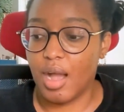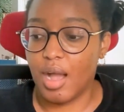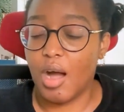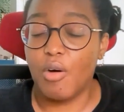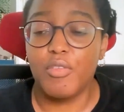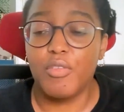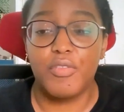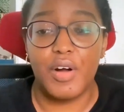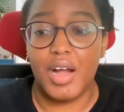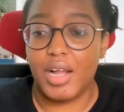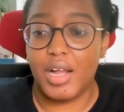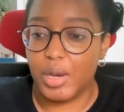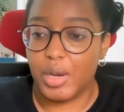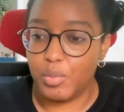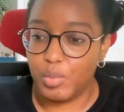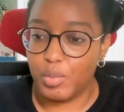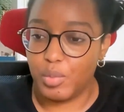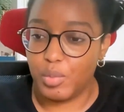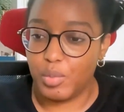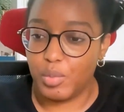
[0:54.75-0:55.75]
How far
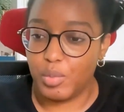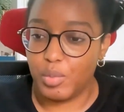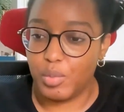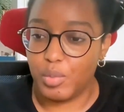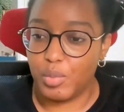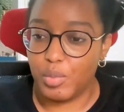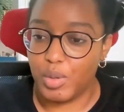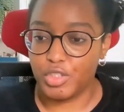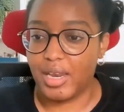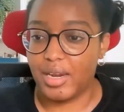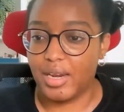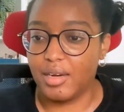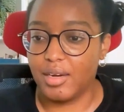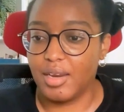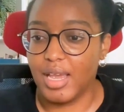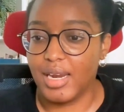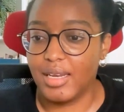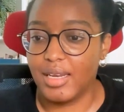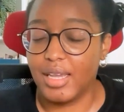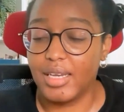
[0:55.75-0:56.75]
can we push
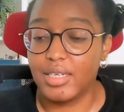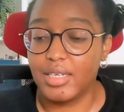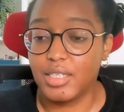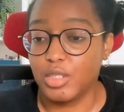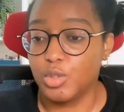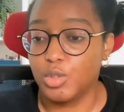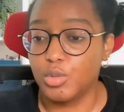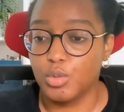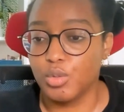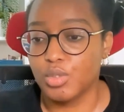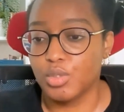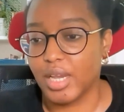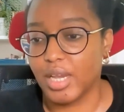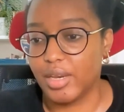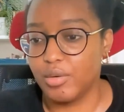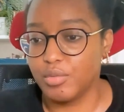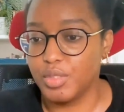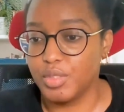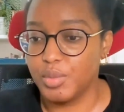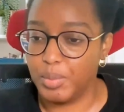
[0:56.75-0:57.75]
and get into
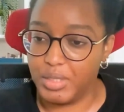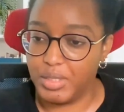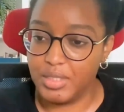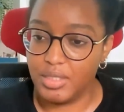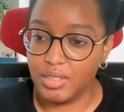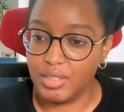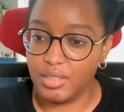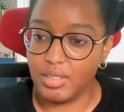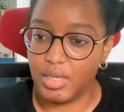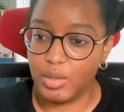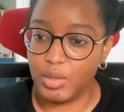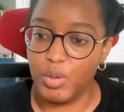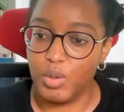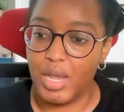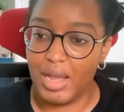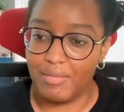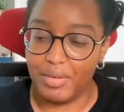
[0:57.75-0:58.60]
those kind of spaces that